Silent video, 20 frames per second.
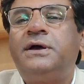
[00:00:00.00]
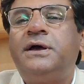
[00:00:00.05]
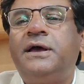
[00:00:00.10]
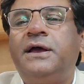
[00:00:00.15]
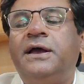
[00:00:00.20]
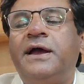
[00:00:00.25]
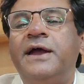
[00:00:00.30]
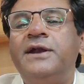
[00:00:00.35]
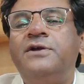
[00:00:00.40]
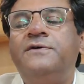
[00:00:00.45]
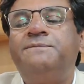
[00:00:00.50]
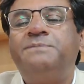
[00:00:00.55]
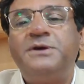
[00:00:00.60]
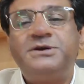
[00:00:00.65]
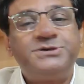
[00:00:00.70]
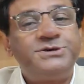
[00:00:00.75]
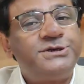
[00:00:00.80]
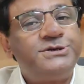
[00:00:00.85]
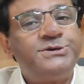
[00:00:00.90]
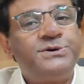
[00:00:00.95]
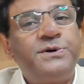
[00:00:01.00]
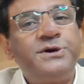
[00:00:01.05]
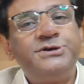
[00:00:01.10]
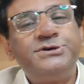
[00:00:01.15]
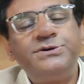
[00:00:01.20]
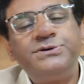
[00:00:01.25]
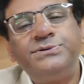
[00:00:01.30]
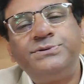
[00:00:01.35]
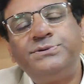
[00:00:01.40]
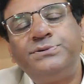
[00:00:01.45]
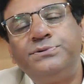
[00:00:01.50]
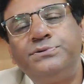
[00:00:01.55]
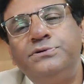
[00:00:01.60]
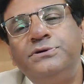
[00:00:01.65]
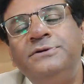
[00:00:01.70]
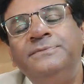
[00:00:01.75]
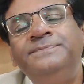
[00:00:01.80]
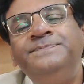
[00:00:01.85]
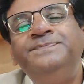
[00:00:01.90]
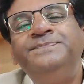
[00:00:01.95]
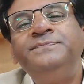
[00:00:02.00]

a kind of patient education tool.